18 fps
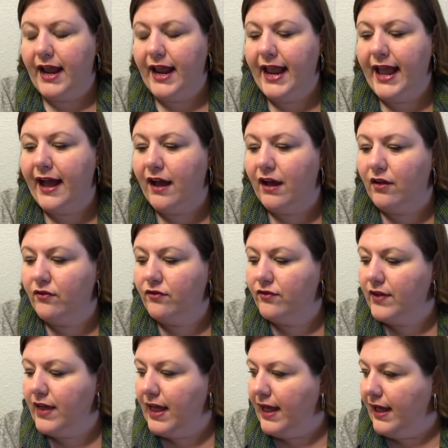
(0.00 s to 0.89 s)
I
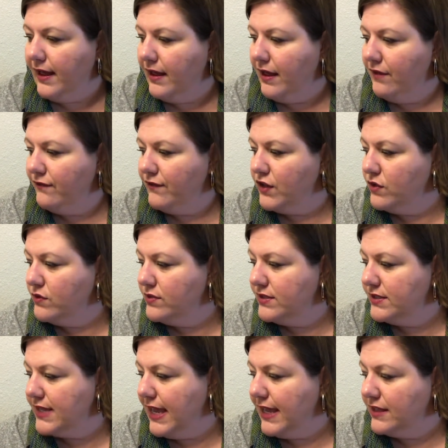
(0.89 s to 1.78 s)
have a few
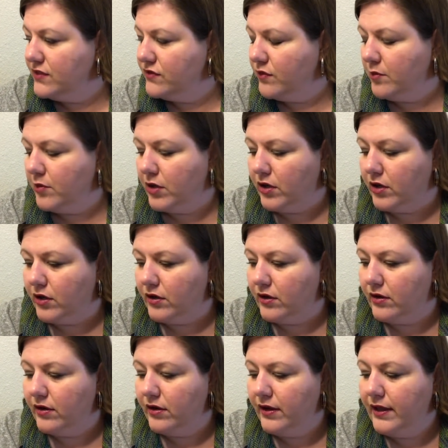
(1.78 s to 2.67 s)
skeins from
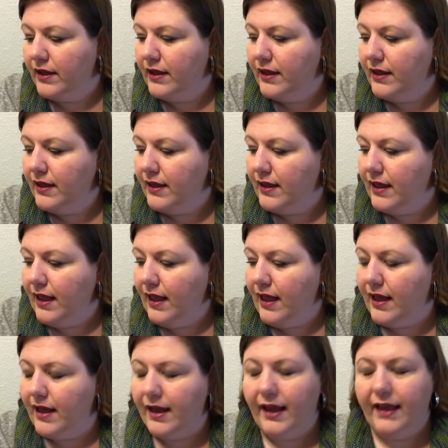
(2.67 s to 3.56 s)
her.
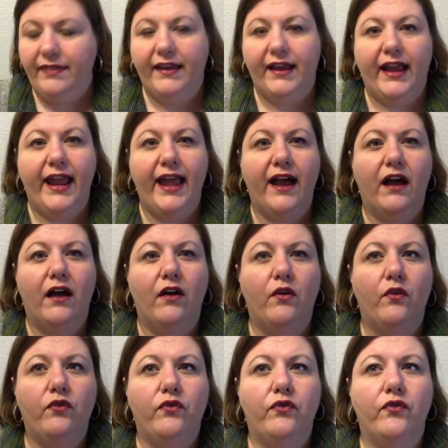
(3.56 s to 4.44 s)
I think I
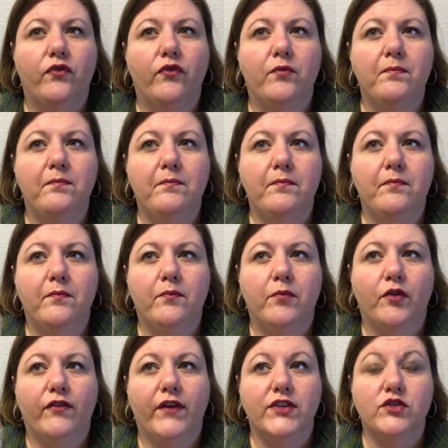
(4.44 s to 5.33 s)
have
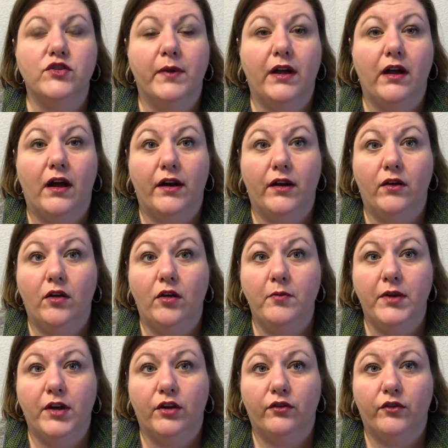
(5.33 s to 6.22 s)
Professor McGonagall,
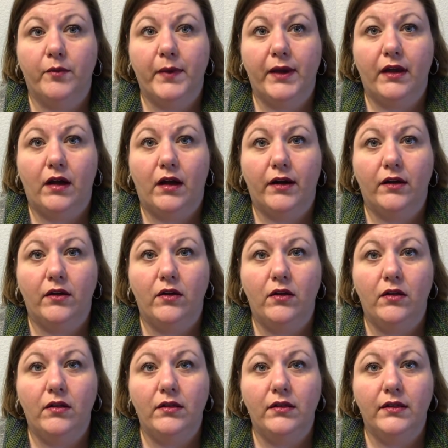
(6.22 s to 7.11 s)
Minerva
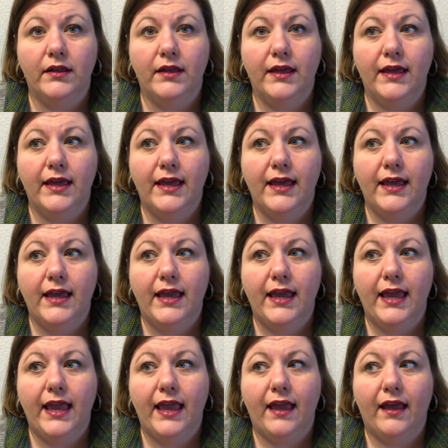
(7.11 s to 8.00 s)
McGonagall,
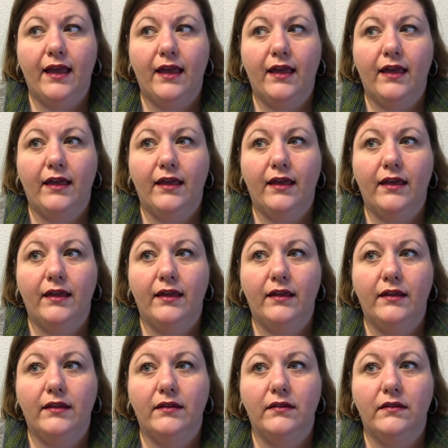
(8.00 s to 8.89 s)

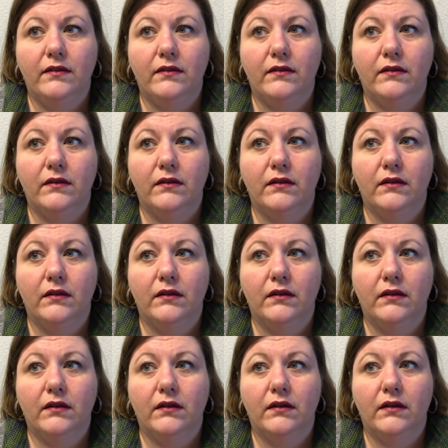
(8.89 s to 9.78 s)
and
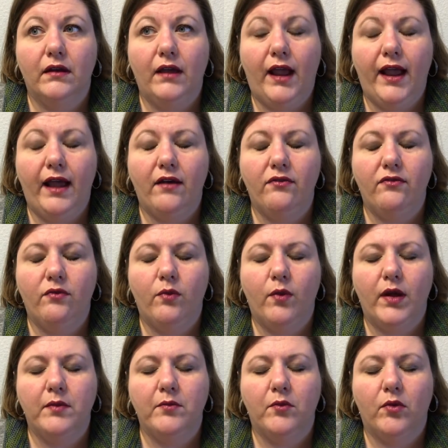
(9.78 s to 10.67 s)
I have
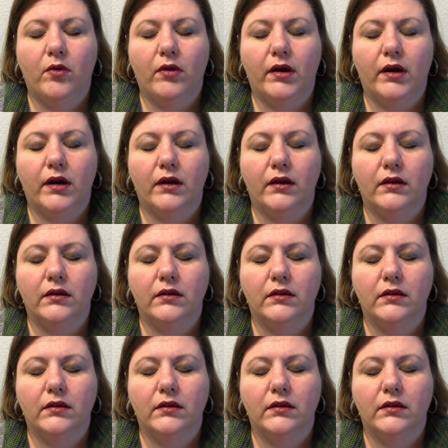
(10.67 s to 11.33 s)
one more.